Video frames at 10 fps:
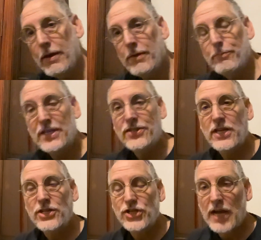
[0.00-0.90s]

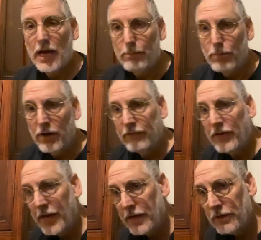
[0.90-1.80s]
beseeched help of
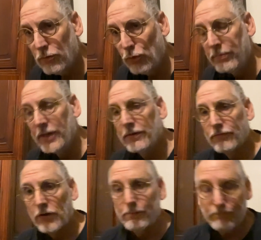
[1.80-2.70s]
a woman
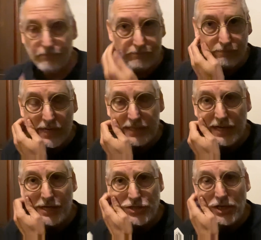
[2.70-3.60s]
from my
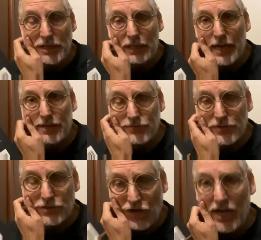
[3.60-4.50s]
Tai Chi class,
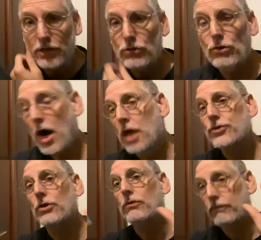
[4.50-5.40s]
Jane, who
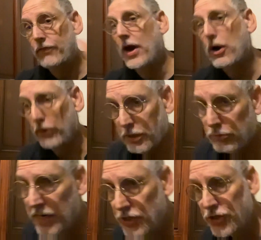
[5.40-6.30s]
also very
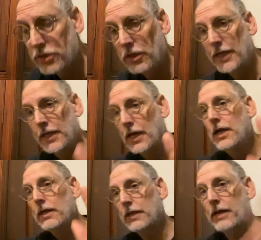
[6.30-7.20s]
graciously
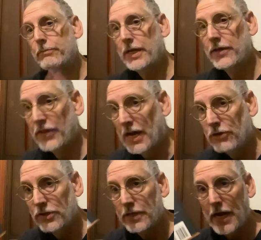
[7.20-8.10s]
lent me
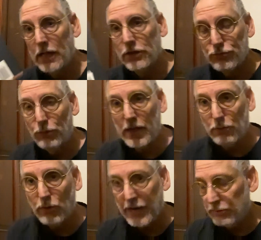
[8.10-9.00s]
$1,000
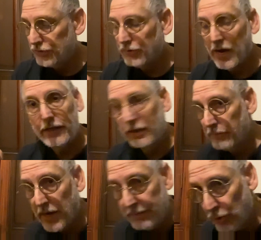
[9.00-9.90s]
when I was trying to get
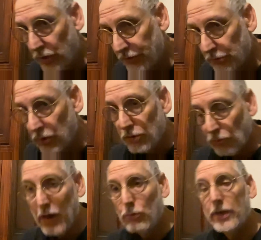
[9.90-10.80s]
my book, The
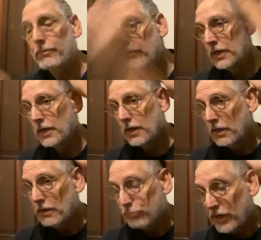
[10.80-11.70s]
Requiem,
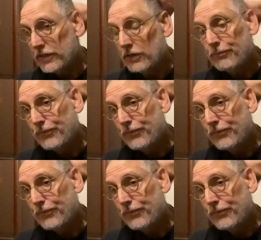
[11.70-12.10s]
printed.